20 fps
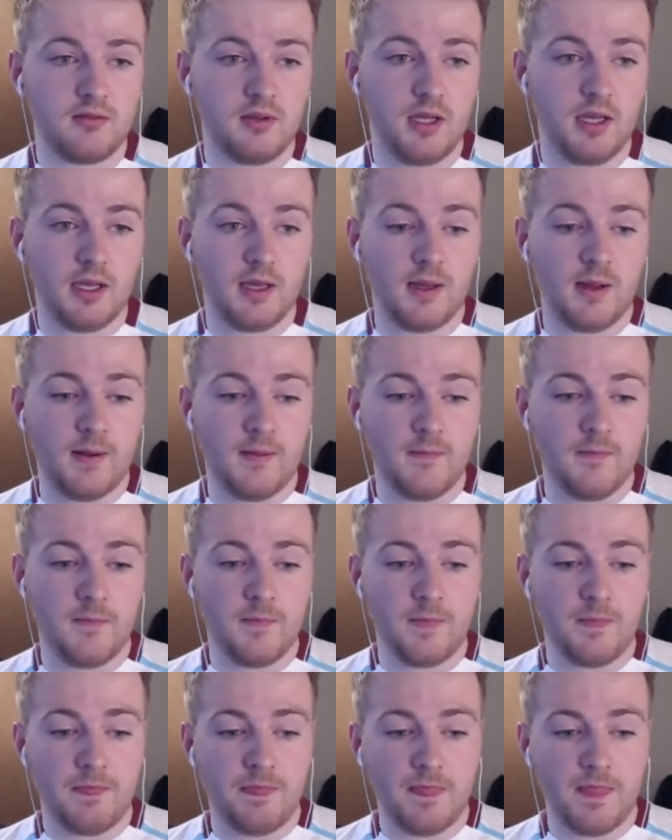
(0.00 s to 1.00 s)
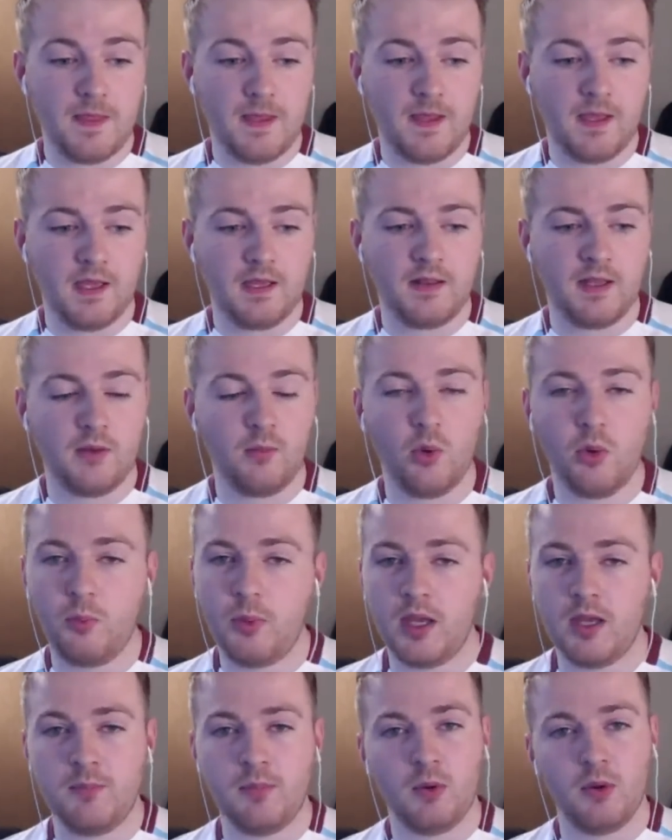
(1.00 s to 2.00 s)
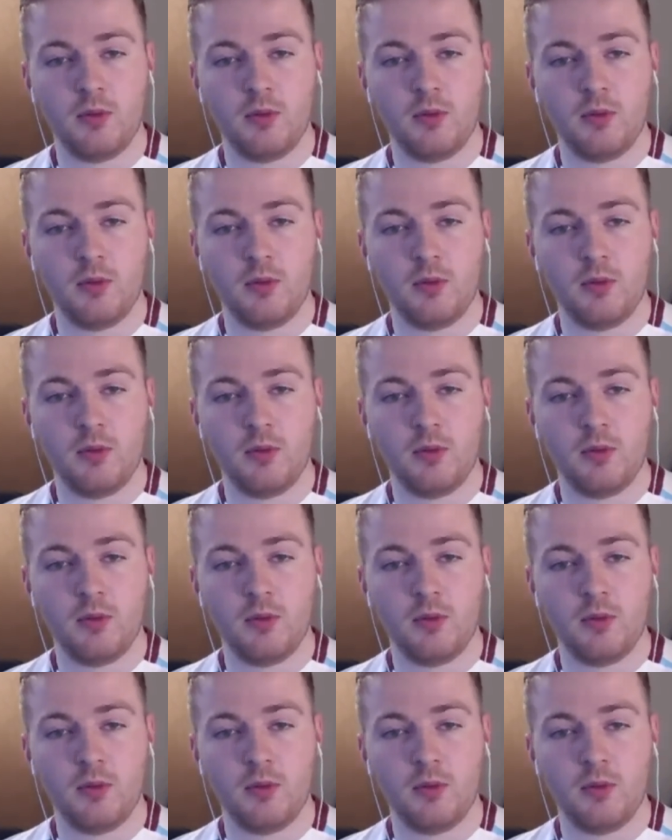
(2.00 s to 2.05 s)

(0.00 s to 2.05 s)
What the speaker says: There will be